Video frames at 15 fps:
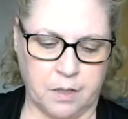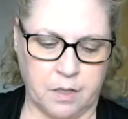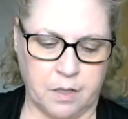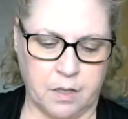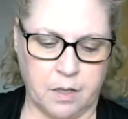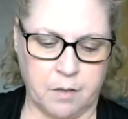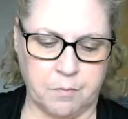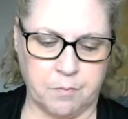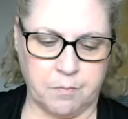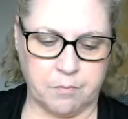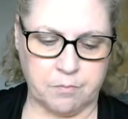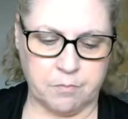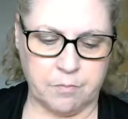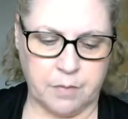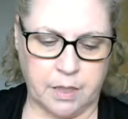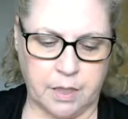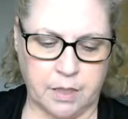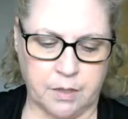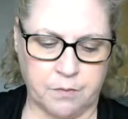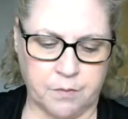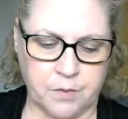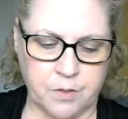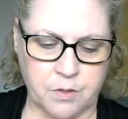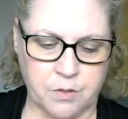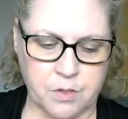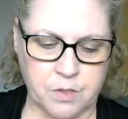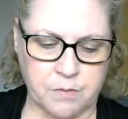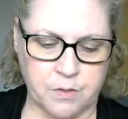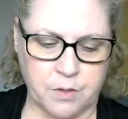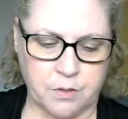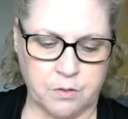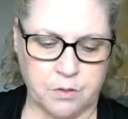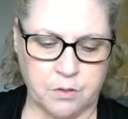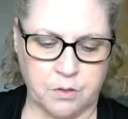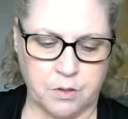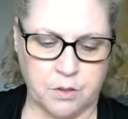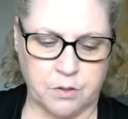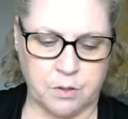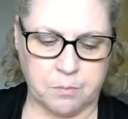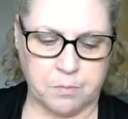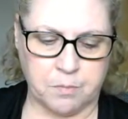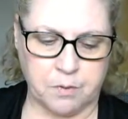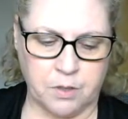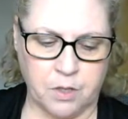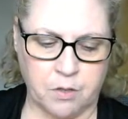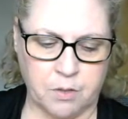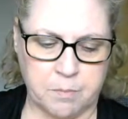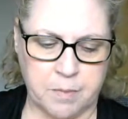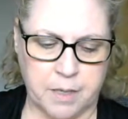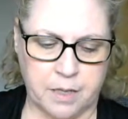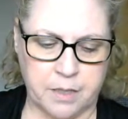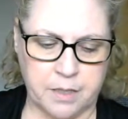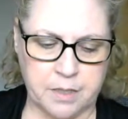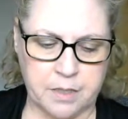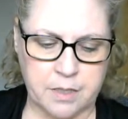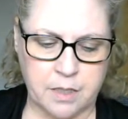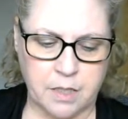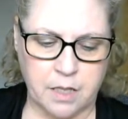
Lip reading: And for those of you who know about it.